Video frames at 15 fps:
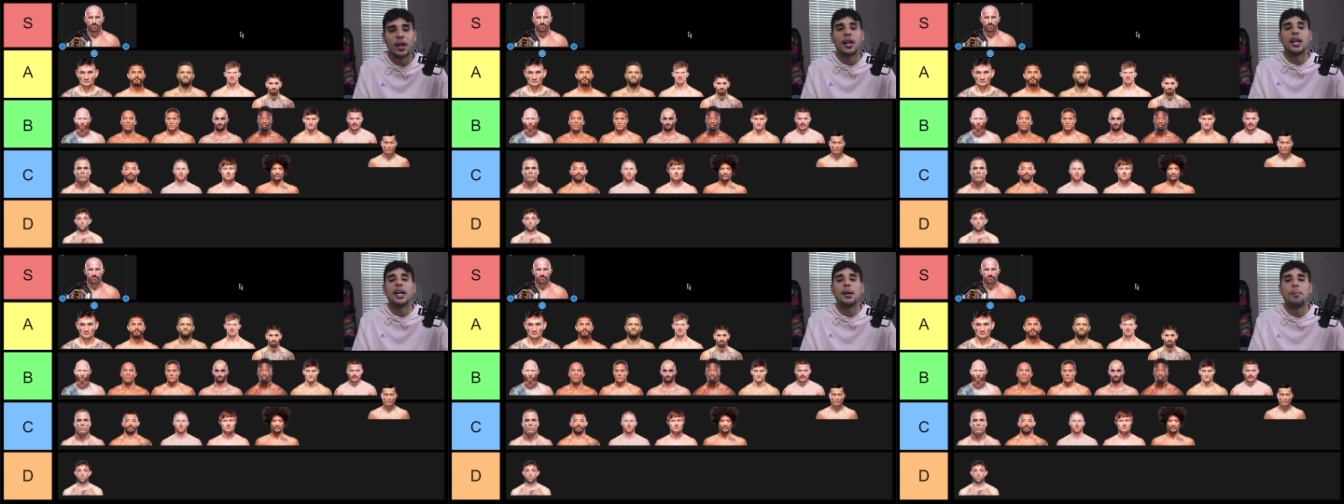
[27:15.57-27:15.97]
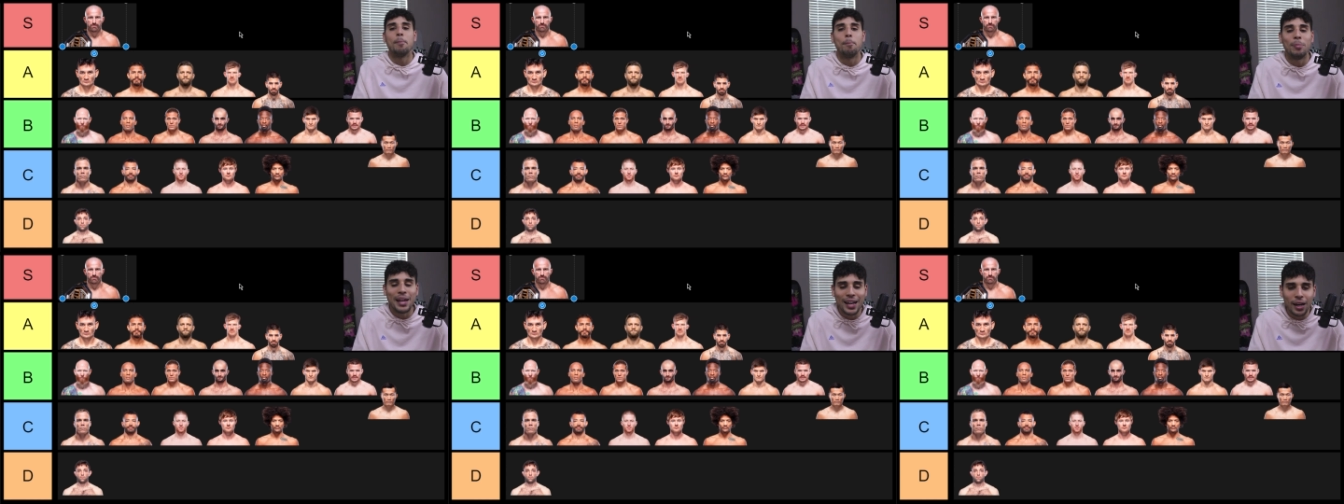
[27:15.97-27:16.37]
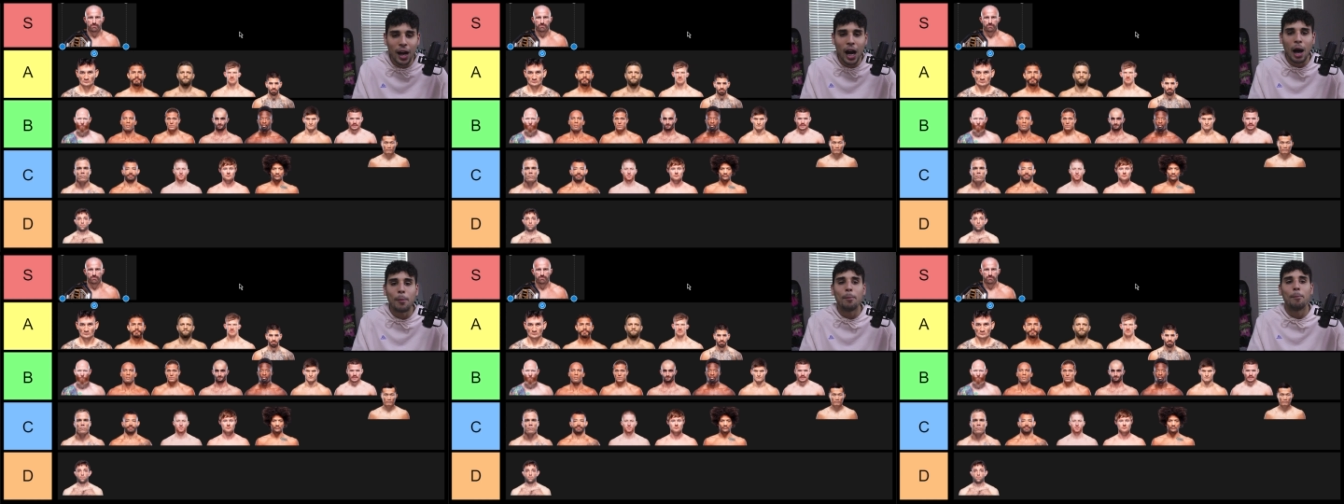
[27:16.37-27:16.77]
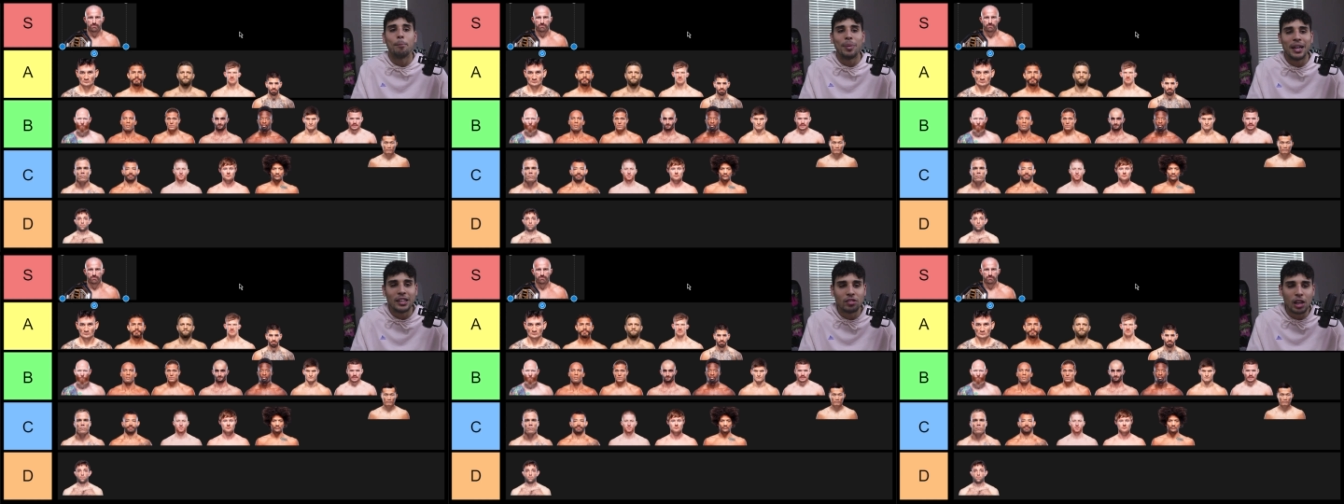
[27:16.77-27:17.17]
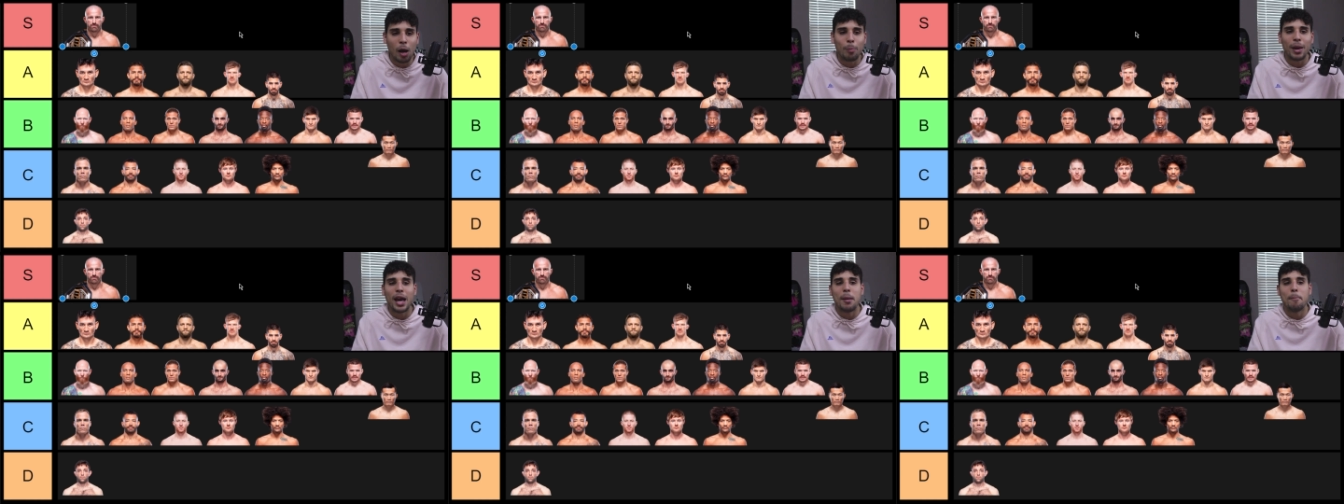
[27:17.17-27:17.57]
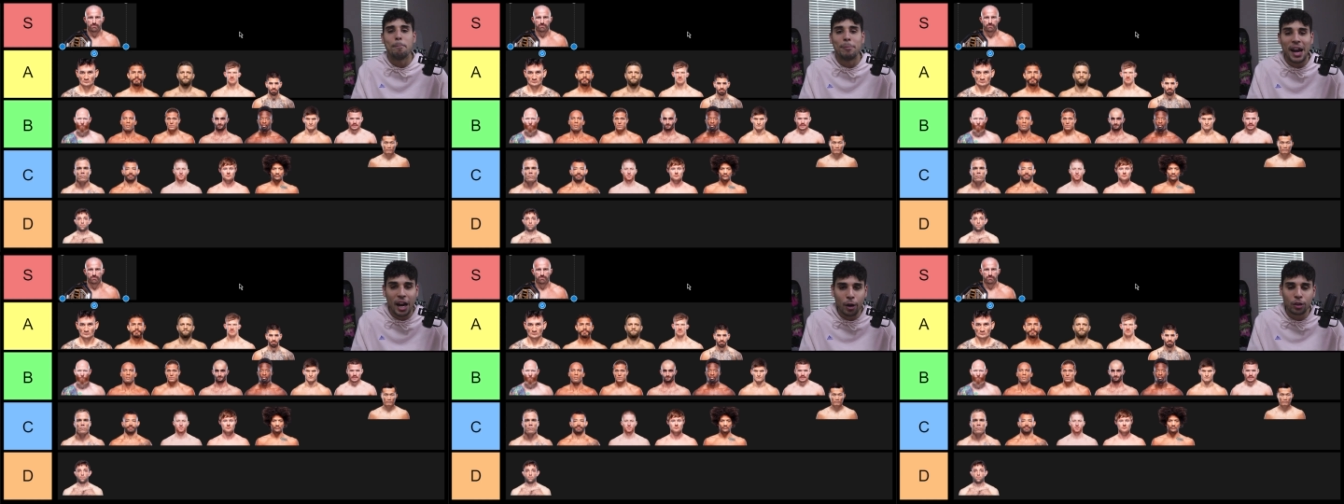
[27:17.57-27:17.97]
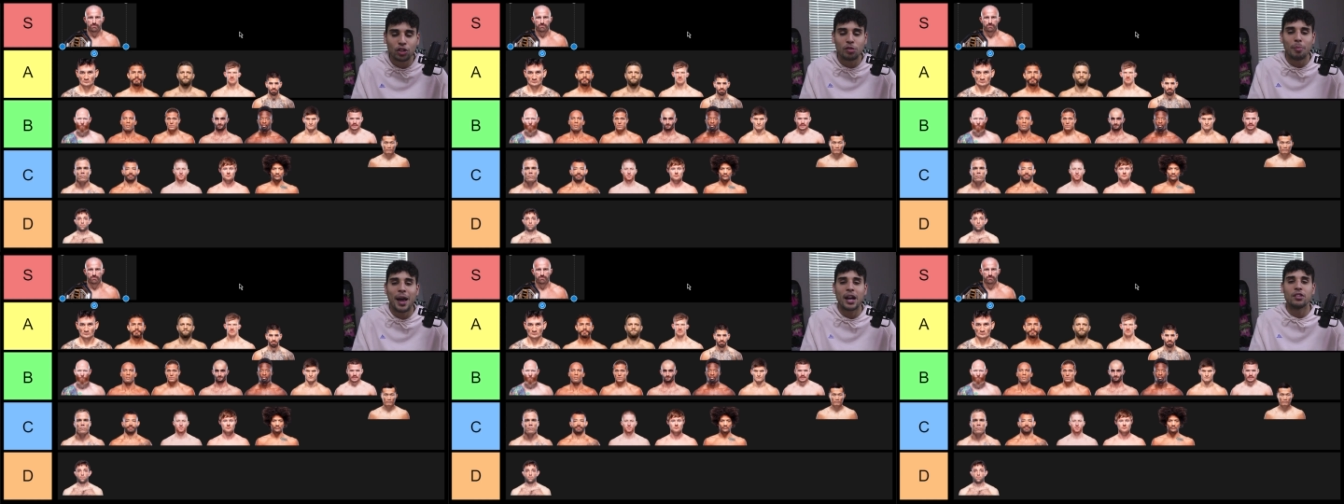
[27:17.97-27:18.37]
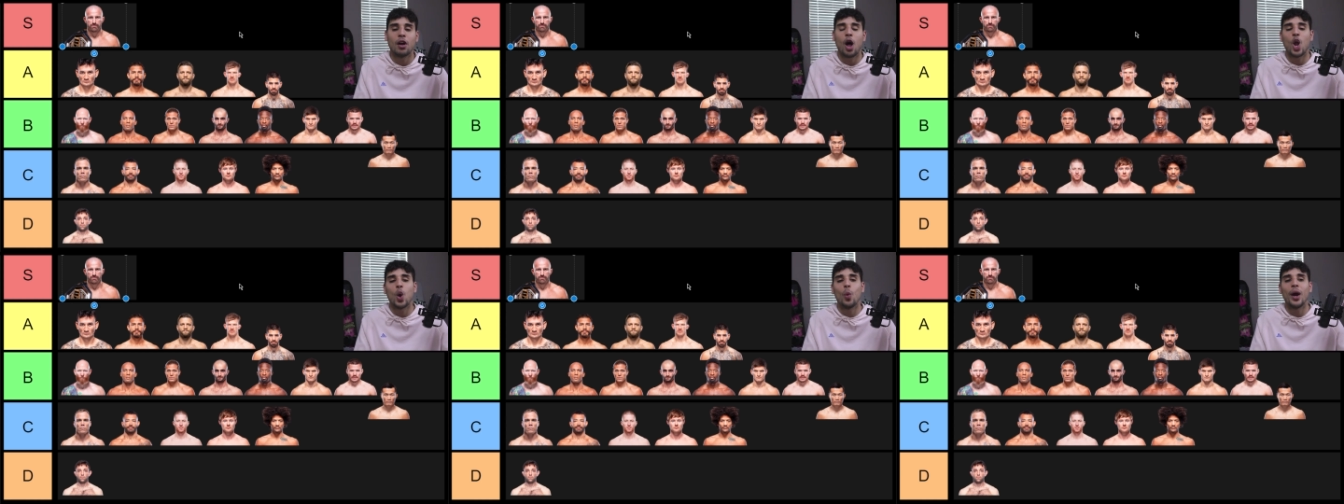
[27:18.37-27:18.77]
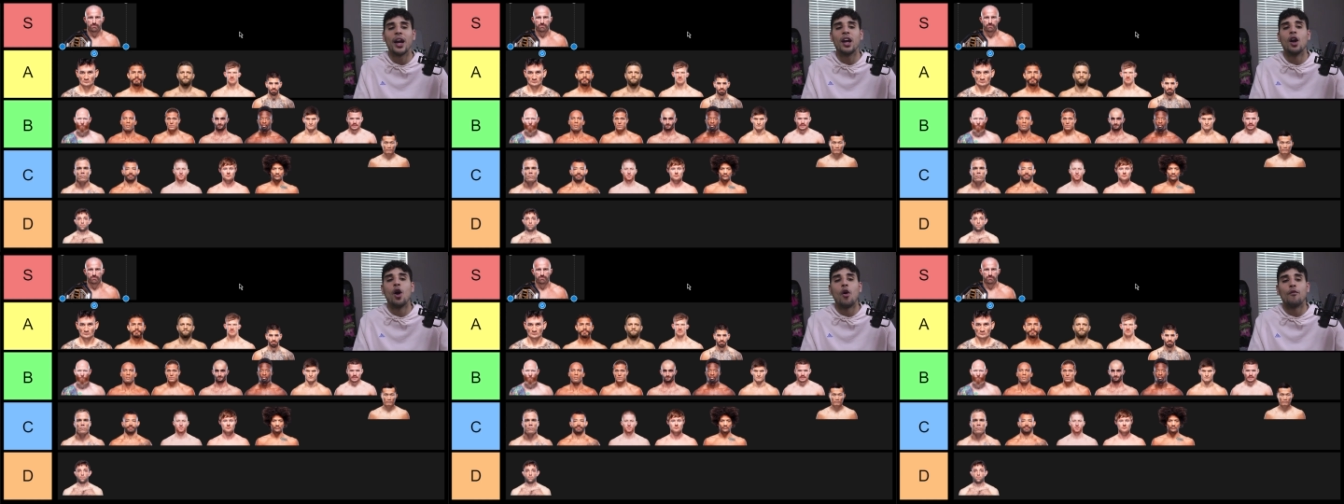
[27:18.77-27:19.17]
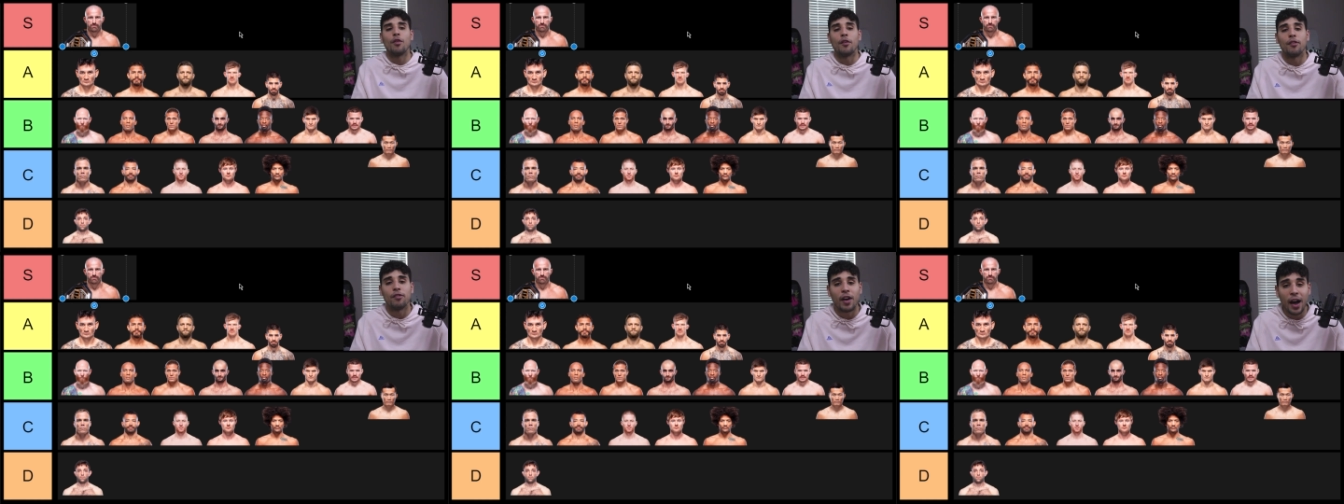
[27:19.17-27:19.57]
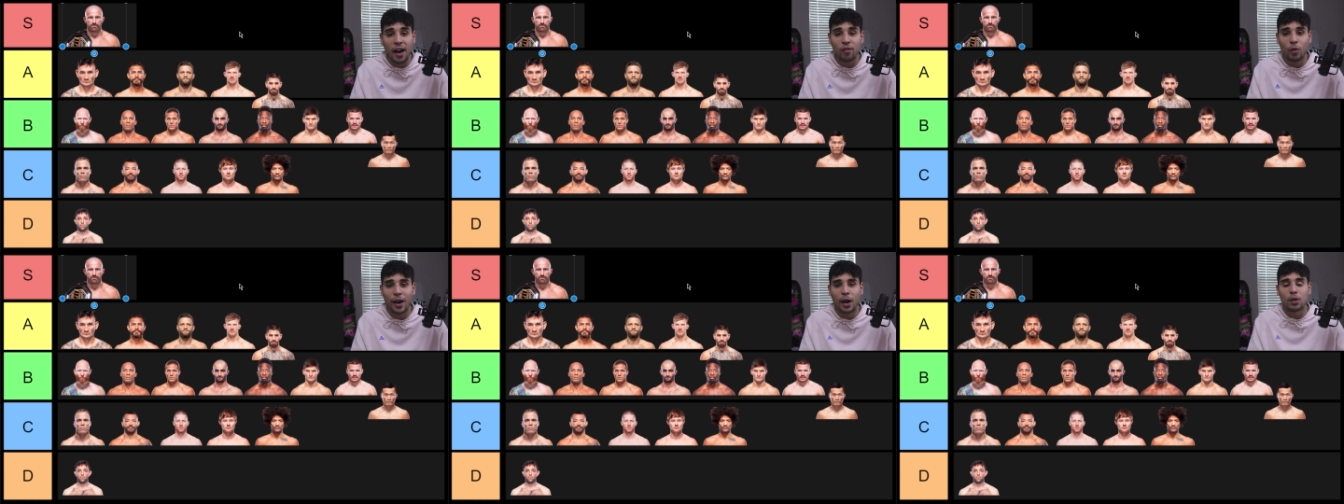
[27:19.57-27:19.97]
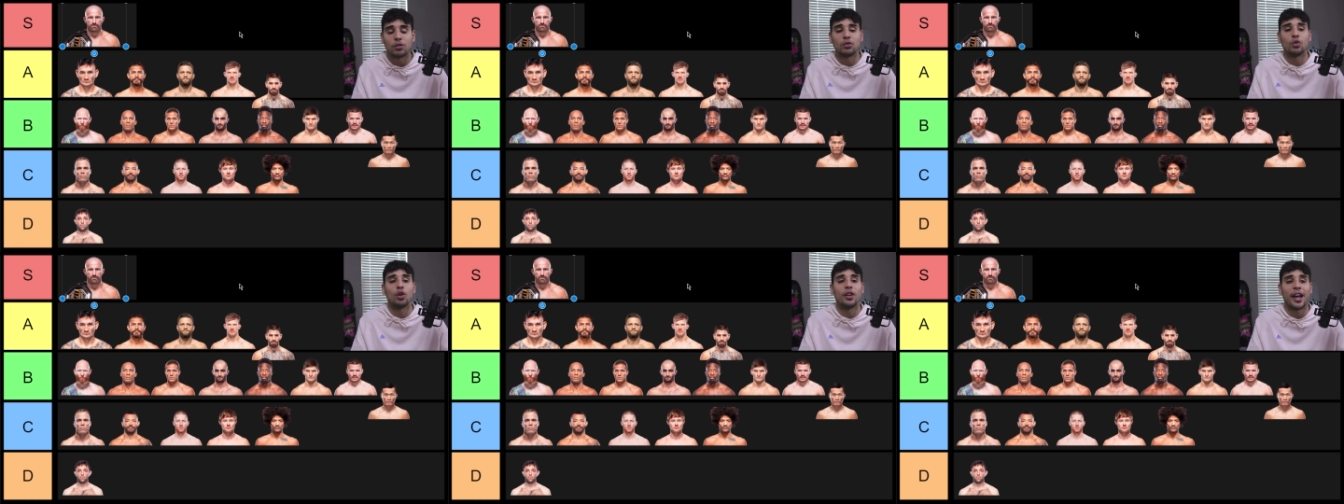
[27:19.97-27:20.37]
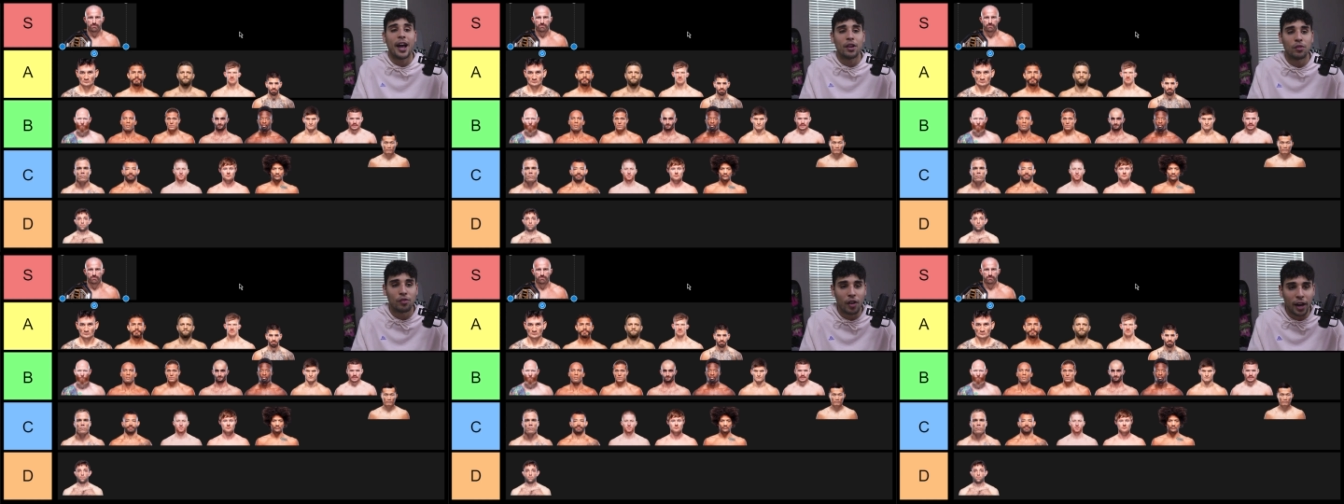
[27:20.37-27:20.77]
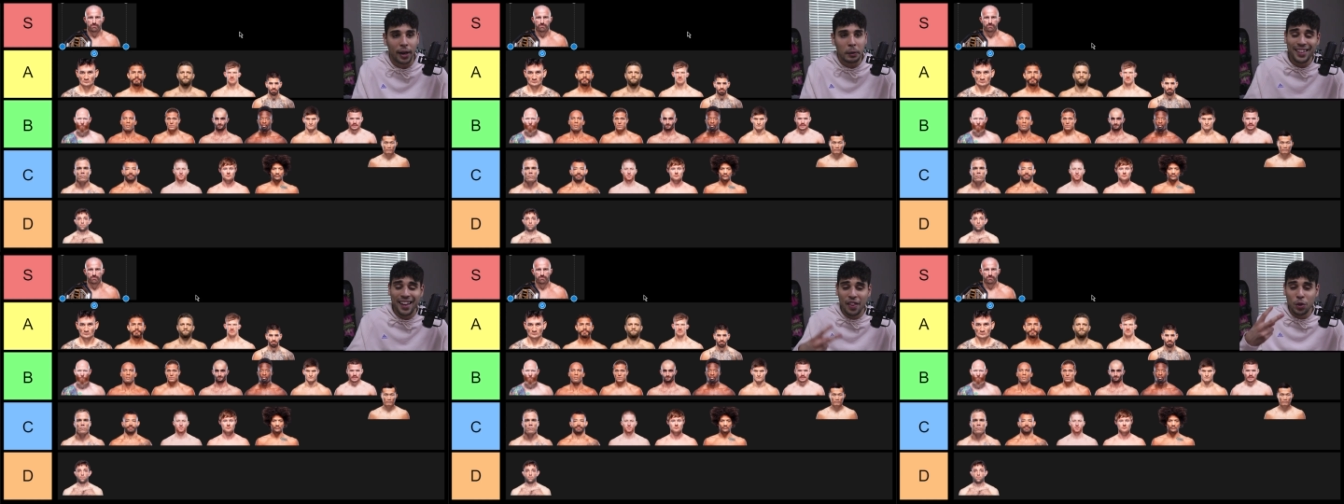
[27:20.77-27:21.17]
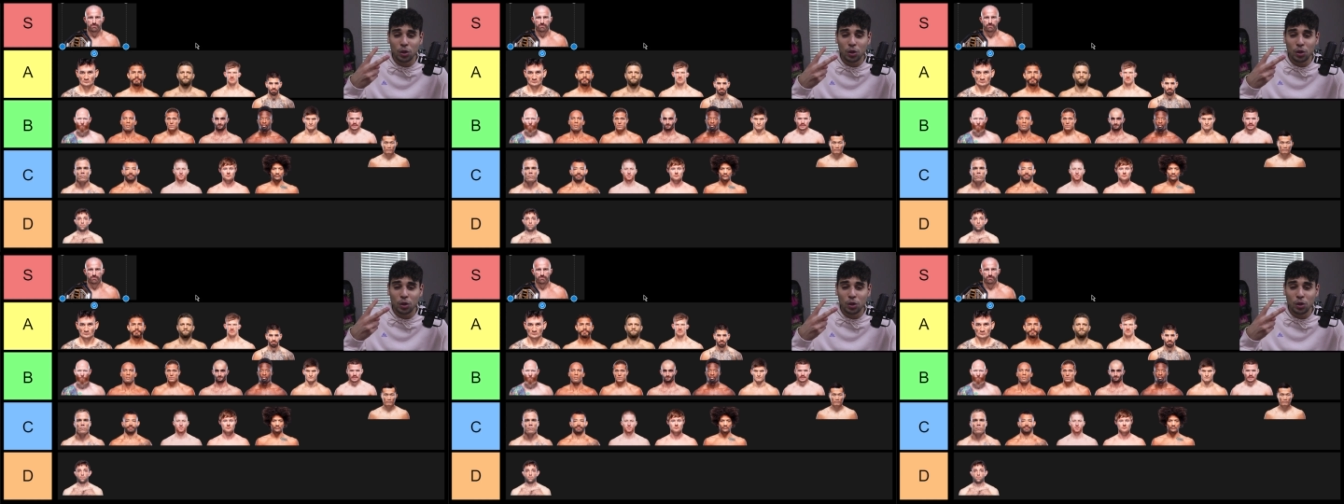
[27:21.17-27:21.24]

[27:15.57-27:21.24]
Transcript: He beat up, pieced up, embarrassed Max Holloway for five rounds in their last fight. In their